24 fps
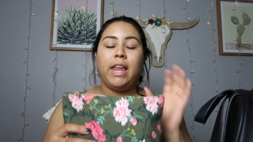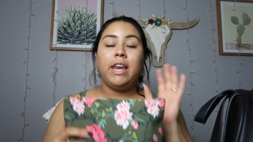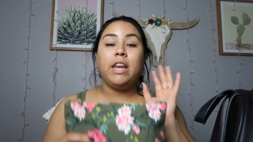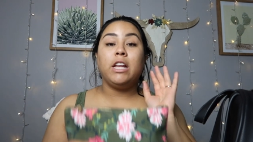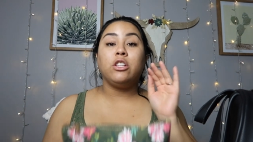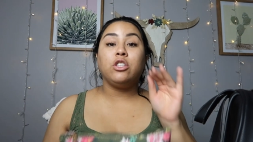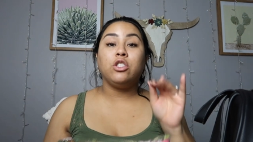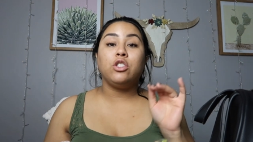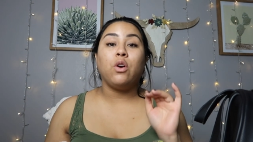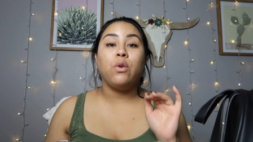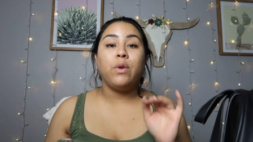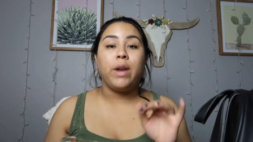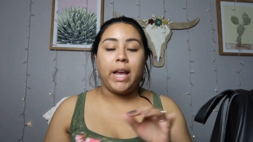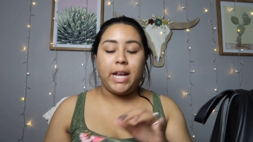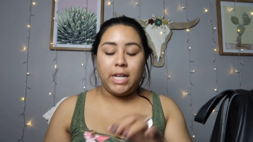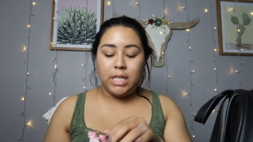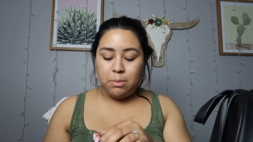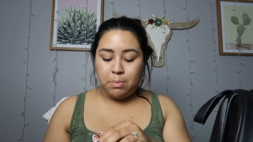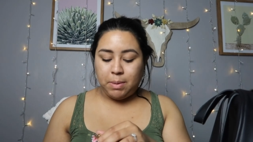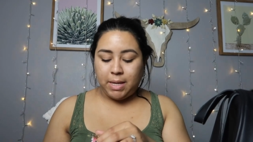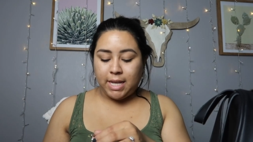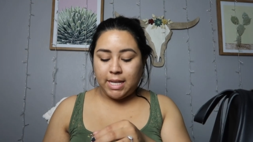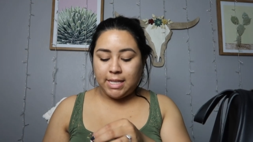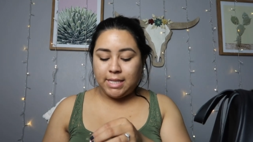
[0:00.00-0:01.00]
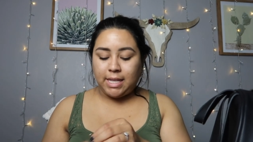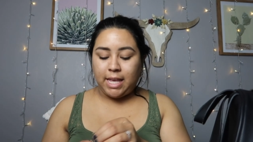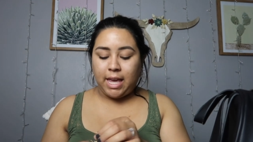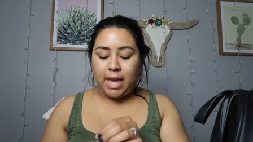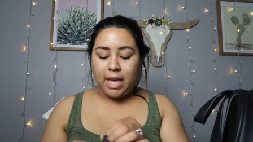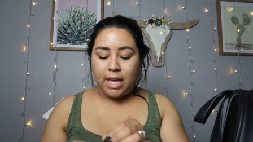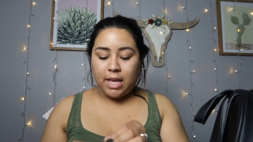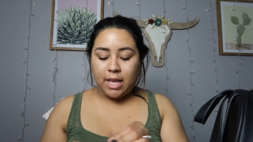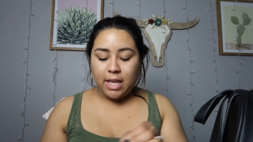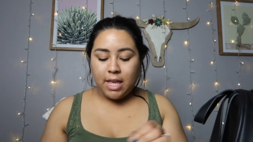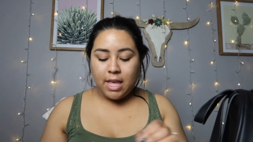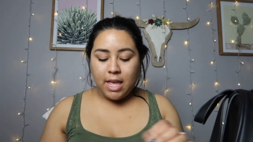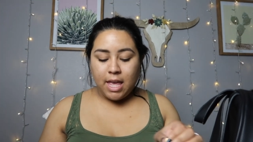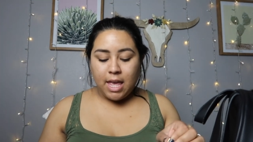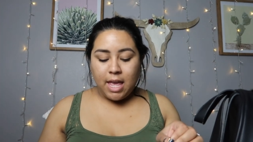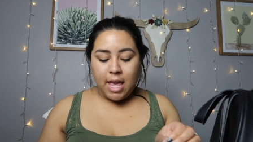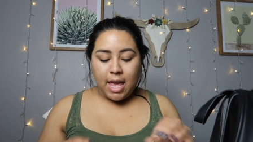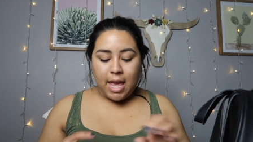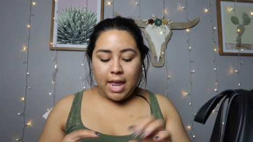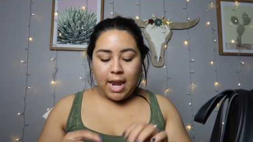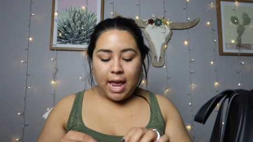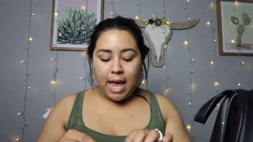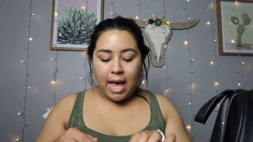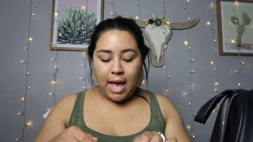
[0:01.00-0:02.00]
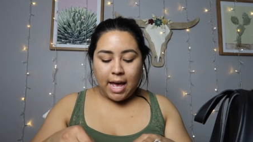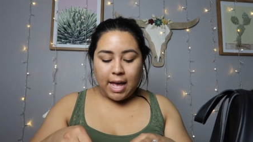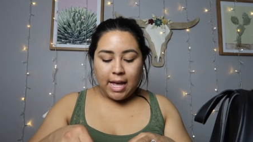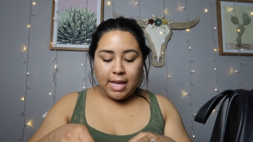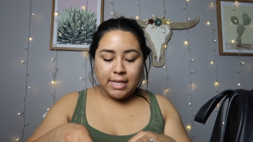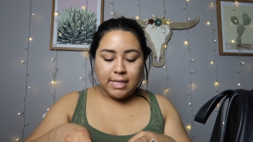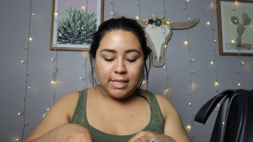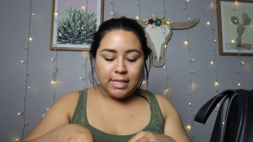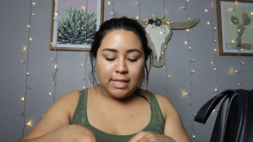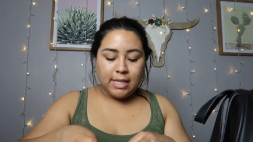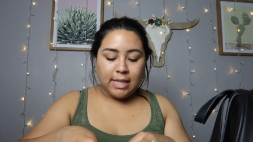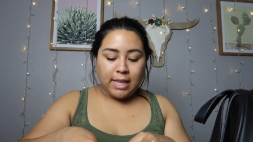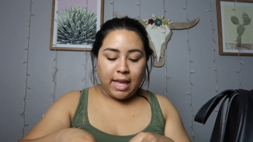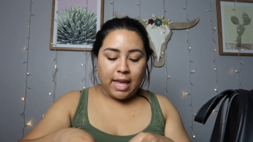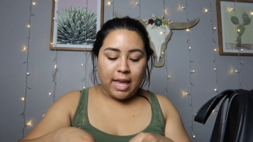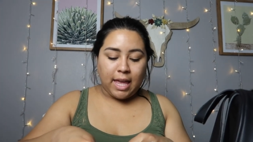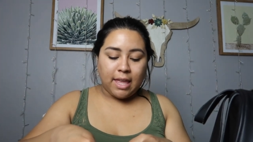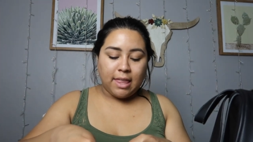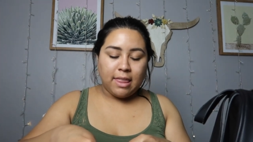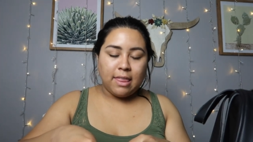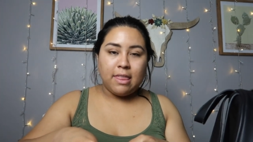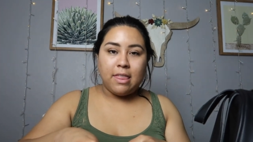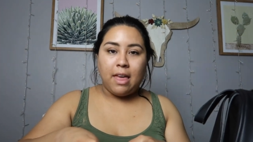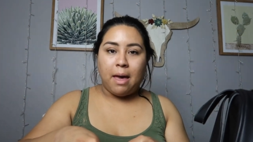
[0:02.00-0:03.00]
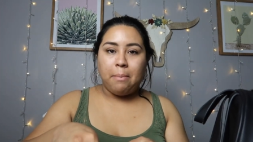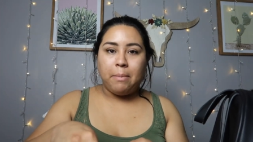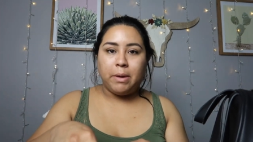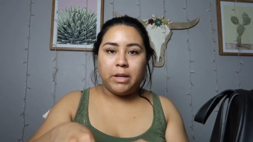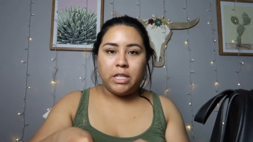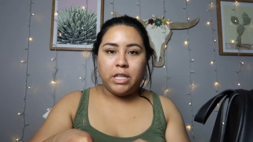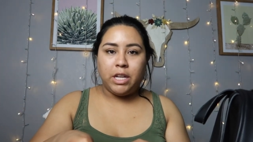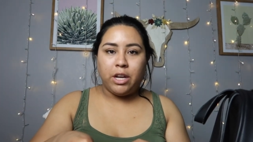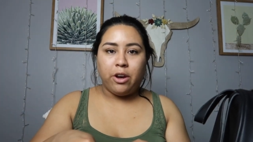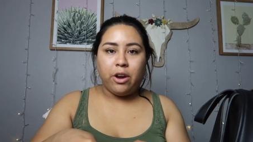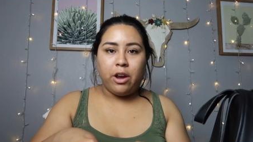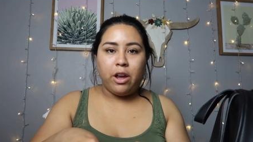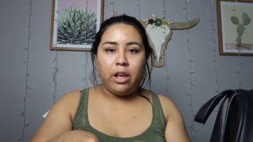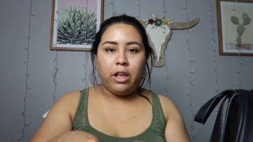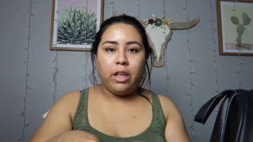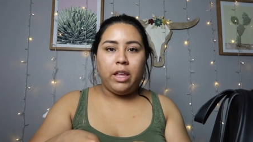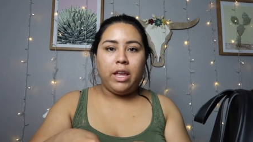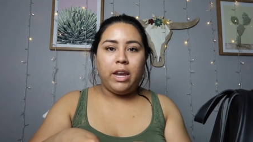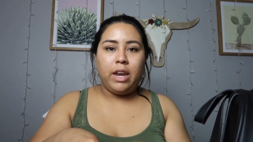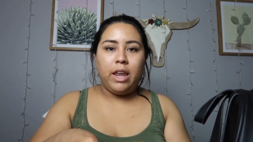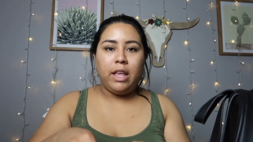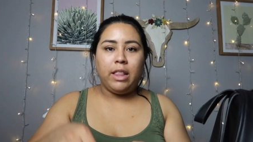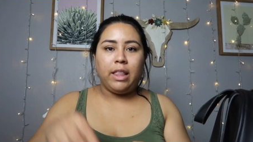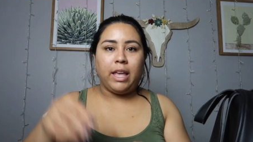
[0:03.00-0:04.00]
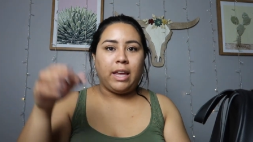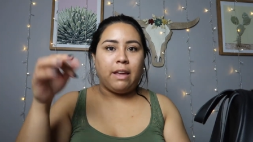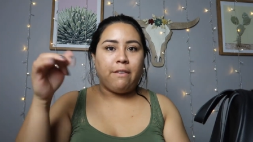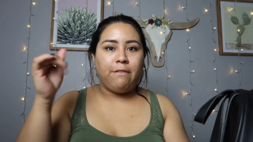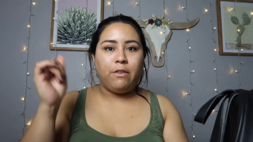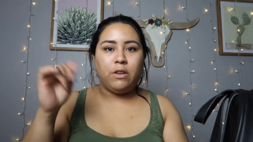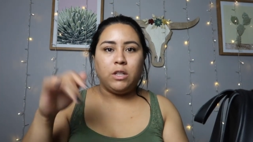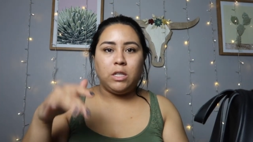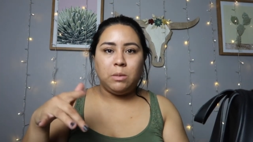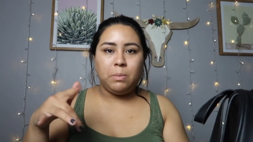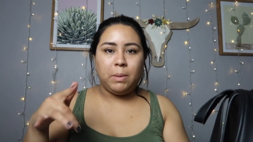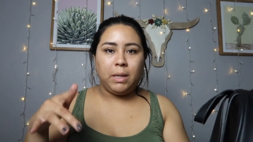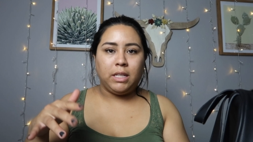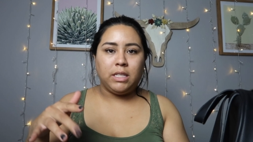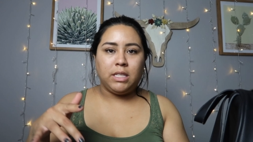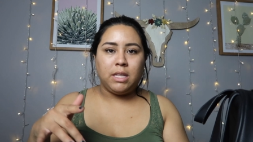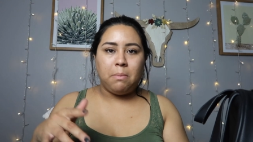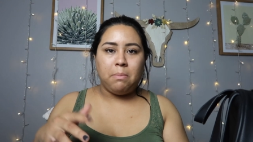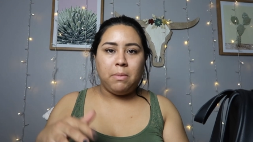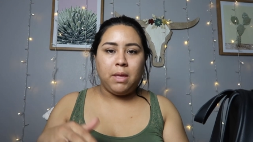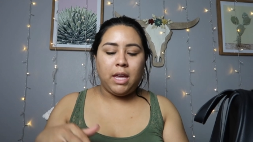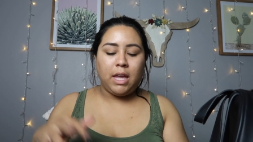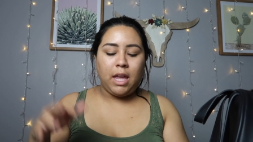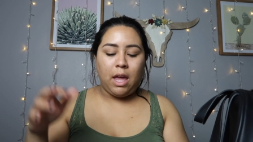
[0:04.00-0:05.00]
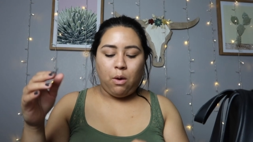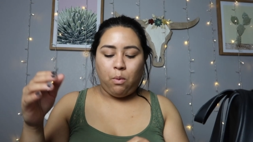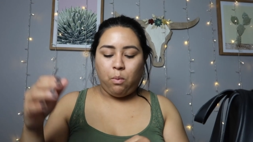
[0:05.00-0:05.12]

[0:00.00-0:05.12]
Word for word: And it's so nice because like it has like that material on it. Like if you spill something,